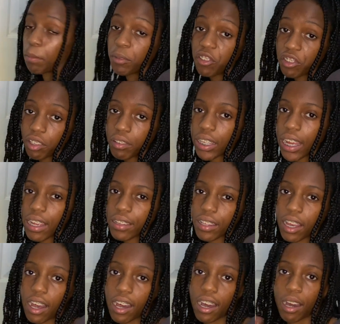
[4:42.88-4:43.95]
me show you guys
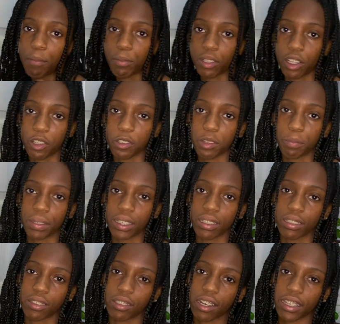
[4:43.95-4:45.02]
up close
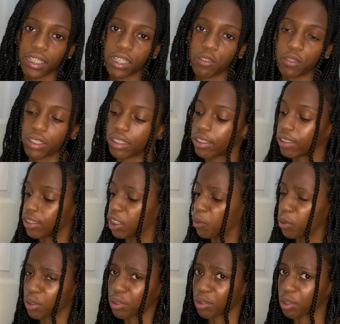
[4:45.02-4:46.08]
because y'all can't really see
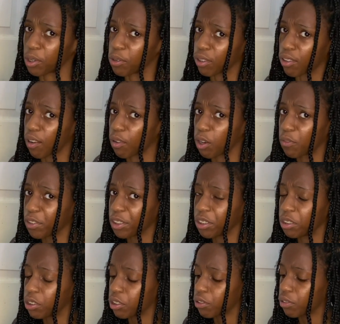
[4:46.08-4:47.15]
what's going on over
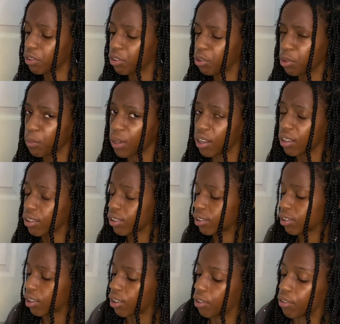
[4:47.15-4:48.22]
here too well.
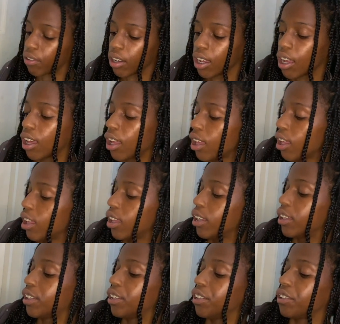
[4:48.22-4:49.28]
So
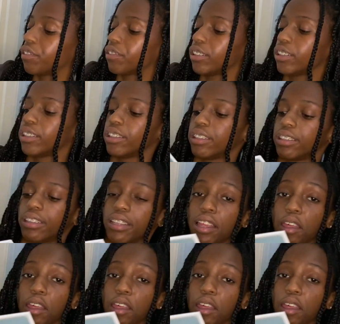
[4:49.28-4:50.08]
here is